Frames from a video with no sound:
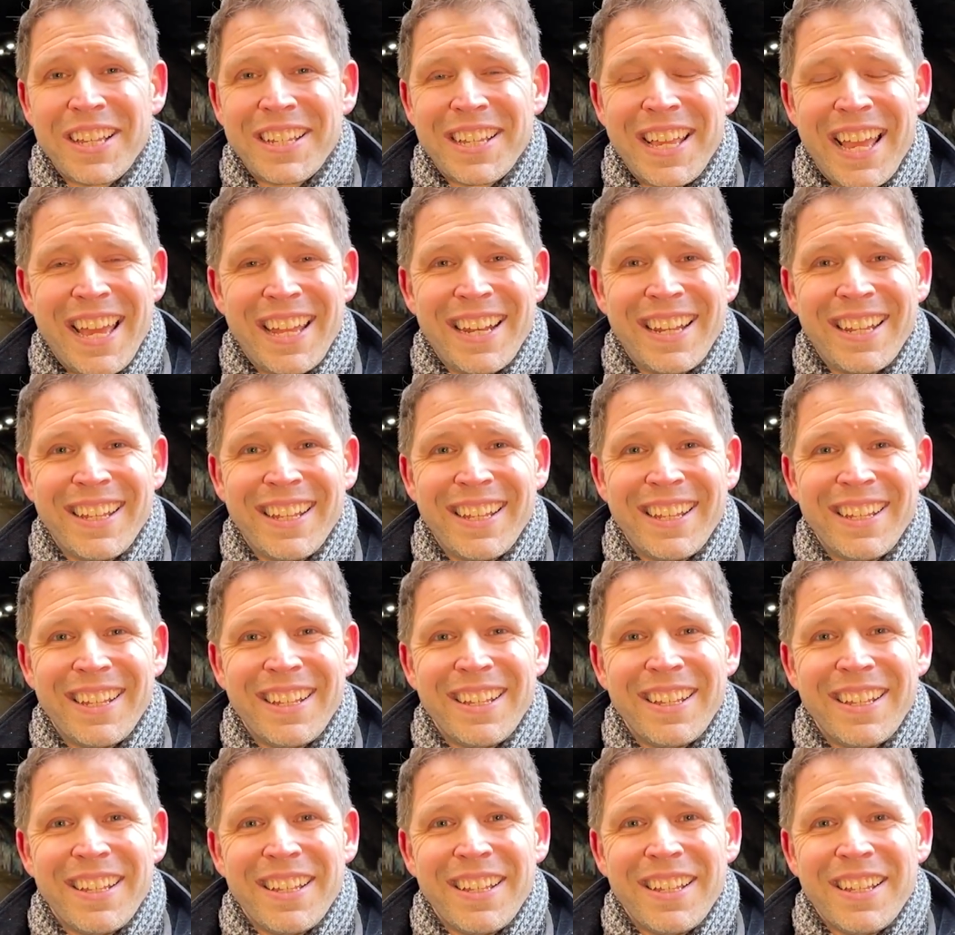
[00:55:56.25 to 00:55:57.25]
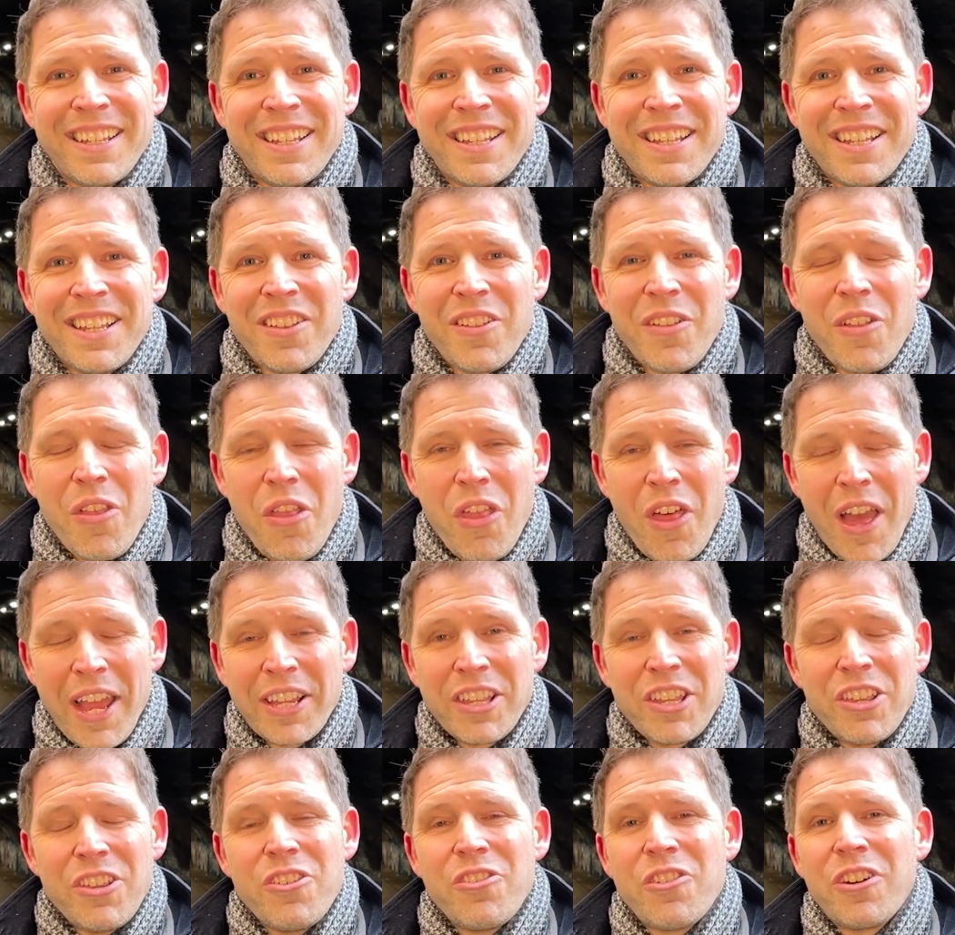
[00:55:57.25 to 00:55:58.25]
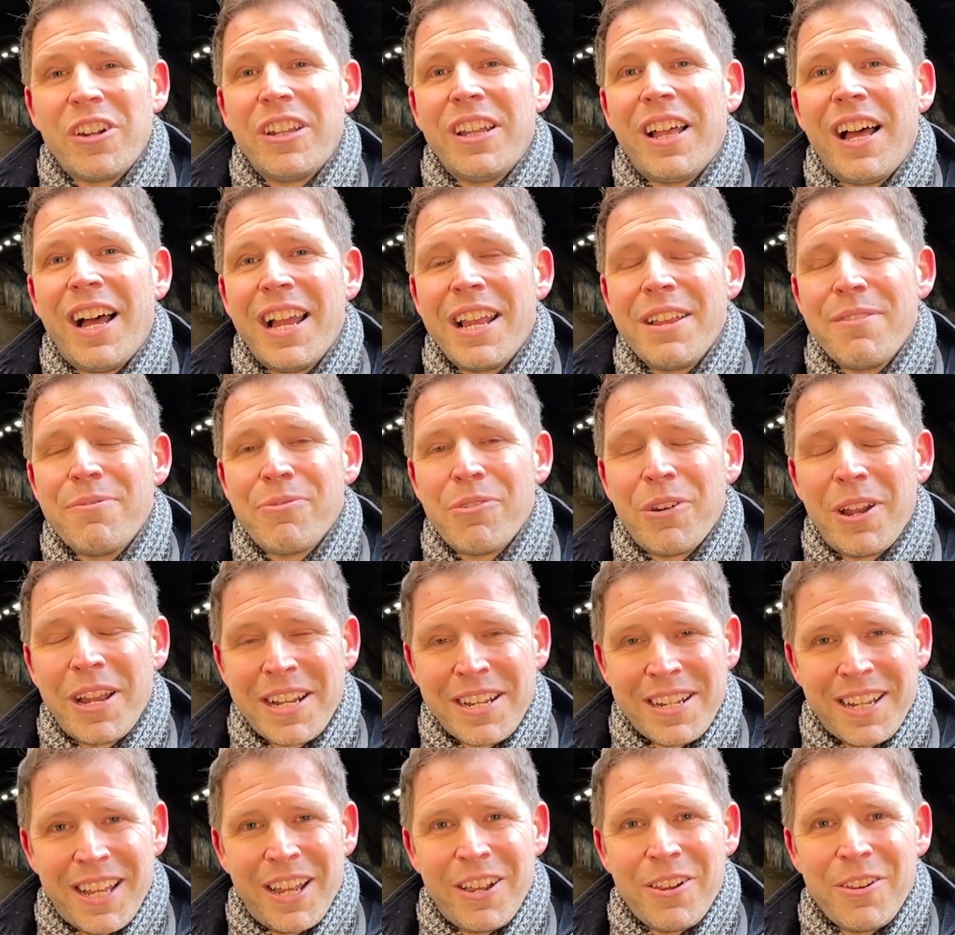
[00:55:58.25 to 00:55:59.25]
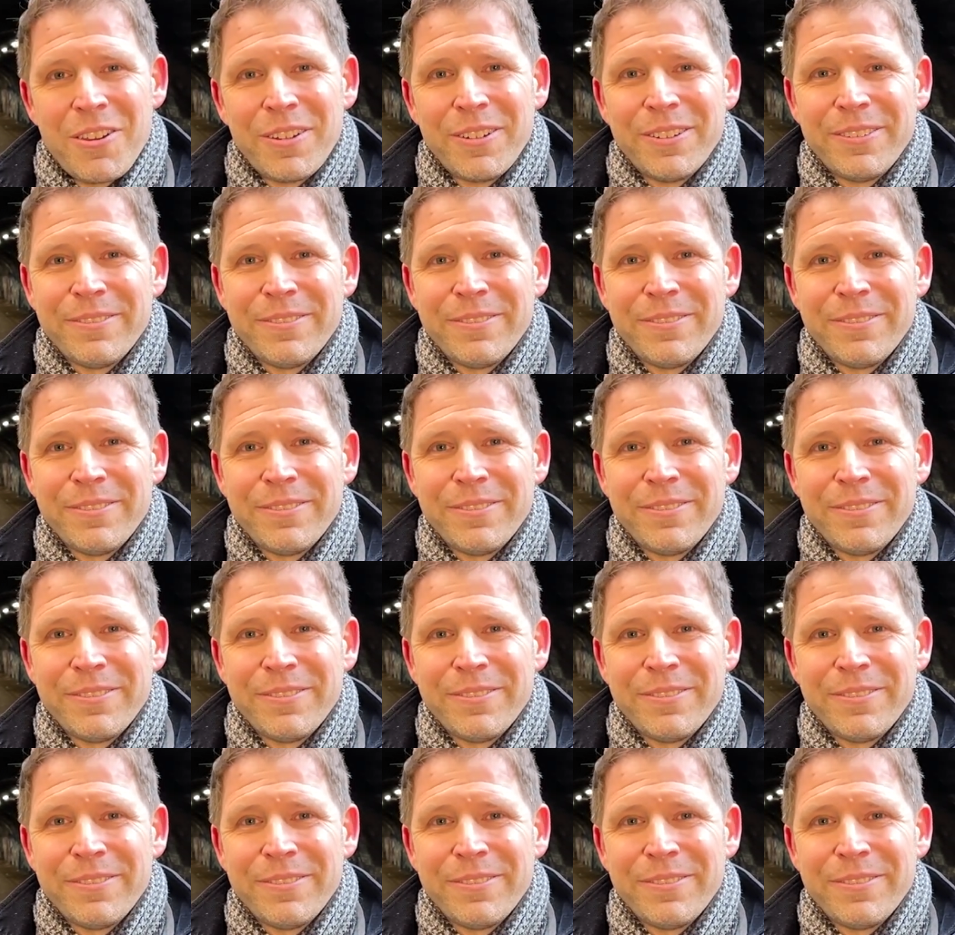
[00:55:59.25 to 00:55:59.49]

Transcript: again. Thank you, you're alive right now.